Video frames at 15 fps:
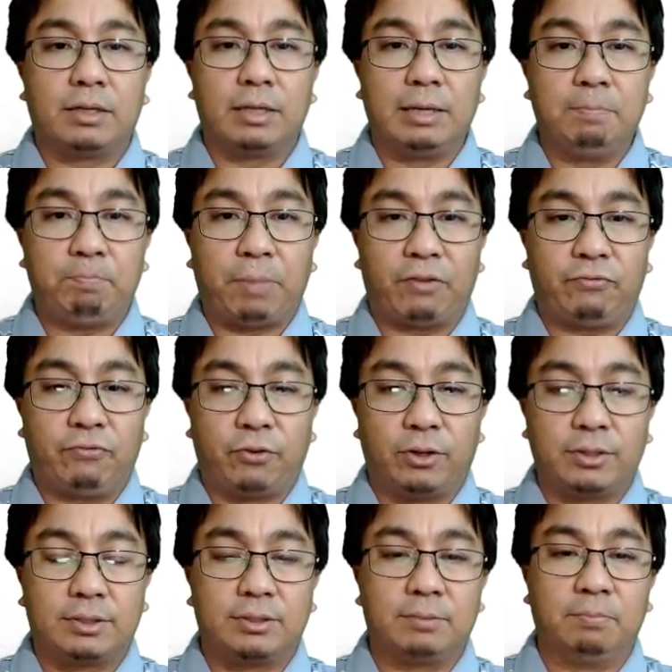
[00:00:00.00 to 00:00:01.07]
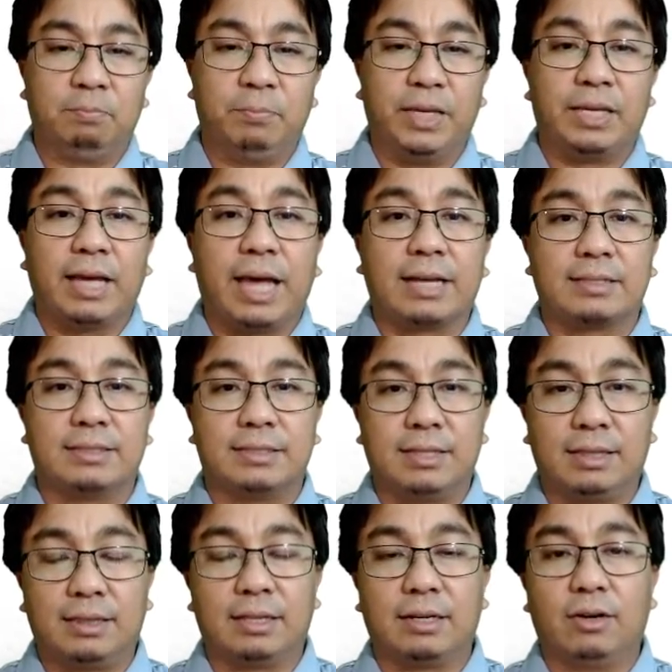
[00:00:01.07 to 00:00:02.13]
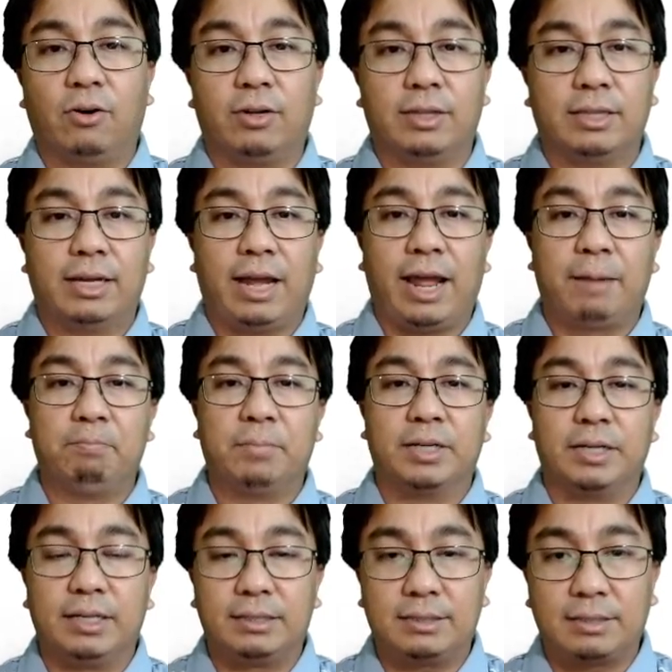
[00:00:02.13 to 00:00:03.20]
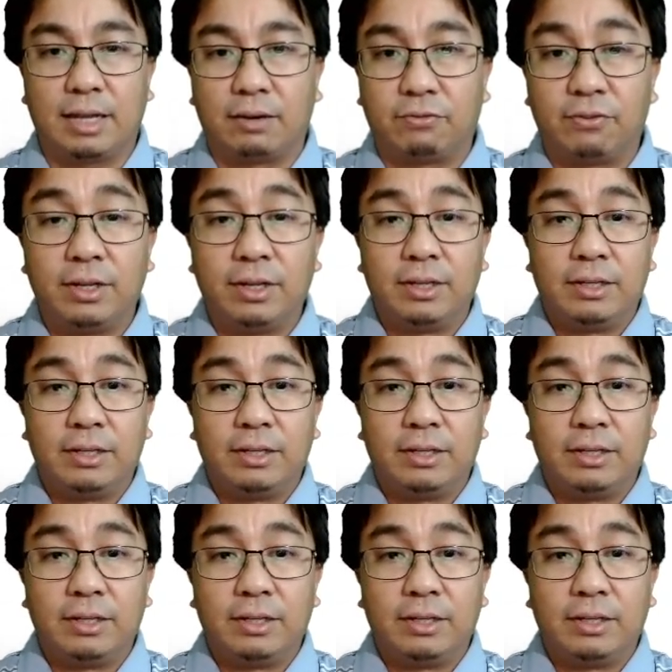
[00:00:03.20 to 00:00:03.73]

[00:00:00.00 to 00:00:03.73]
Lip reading: impact force being exerted on the hammer itself.